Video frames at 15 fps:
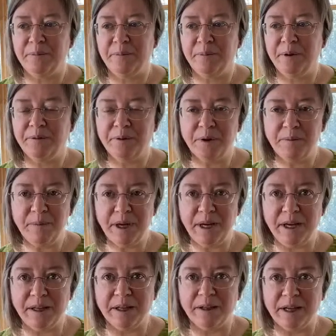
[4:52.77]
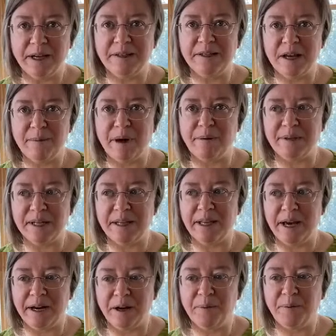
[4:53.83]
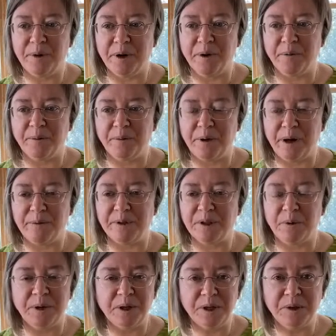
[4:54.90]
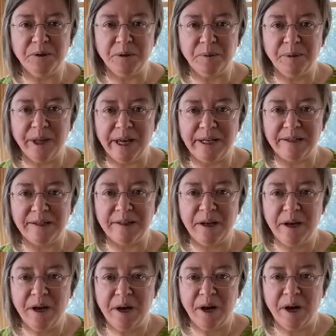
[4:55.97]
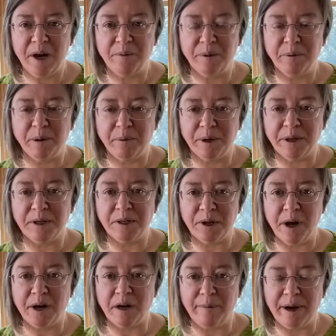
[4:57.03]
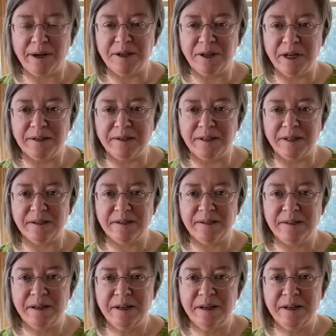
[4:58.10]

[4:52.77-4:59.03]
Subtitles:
But for me, the last time I was at that airport, I was going to a place where we were going to talk about justice